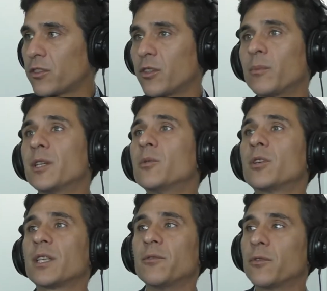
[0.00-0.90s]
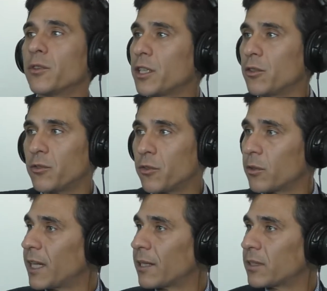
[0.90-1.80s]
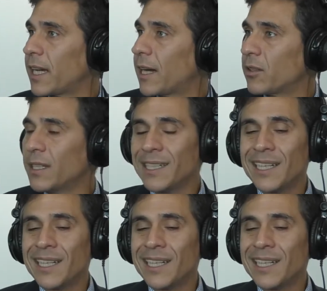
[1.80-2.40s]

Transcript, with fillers: somebody working for a huge firm downtown,